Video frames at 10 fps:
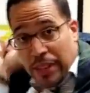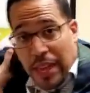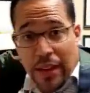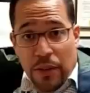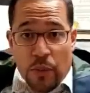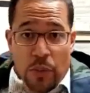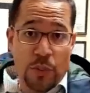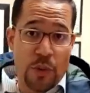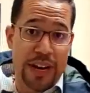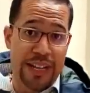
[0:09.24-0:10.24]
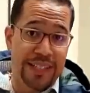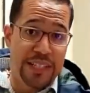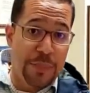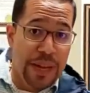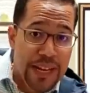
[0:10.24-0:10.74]
that we weren't
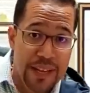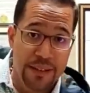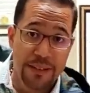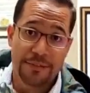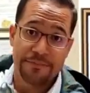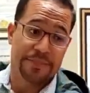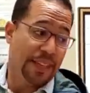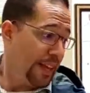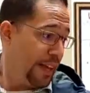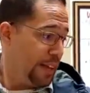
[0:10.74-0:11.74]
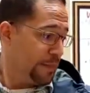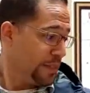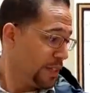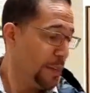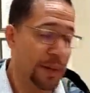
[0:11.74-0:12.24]
anticipating
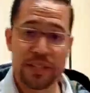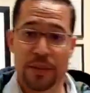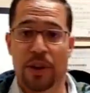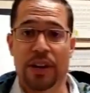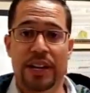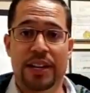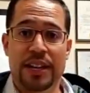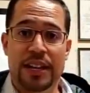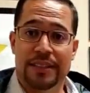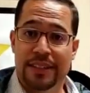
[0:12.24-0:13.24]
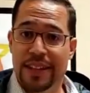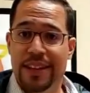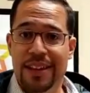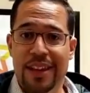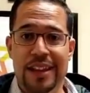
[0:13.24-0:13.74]
to come onto the market. It did,
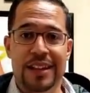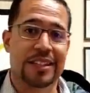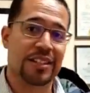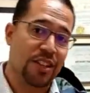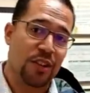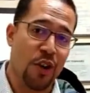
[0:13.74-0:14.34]
and it's going to go to